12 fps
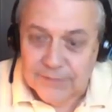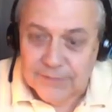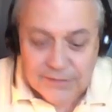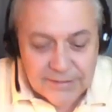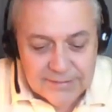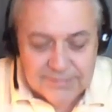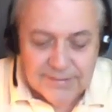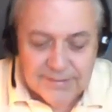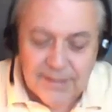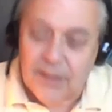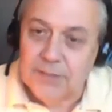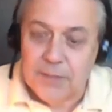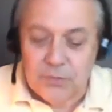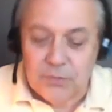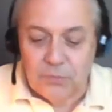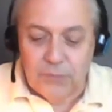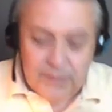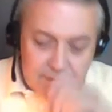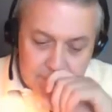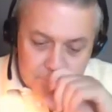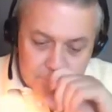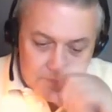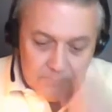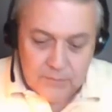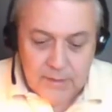All right? It all depends where you come from.